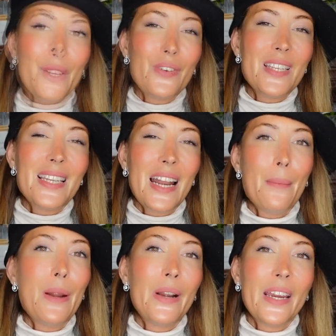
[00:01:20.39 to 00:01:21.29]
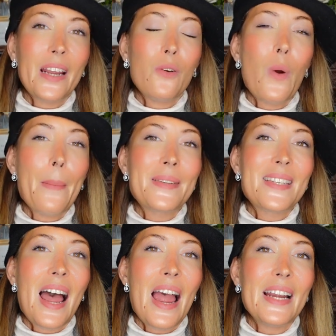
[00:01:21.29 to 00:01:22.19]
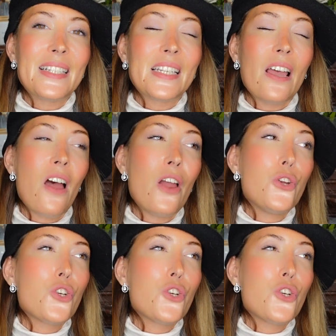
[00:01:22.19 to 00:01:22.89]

So this is an American website.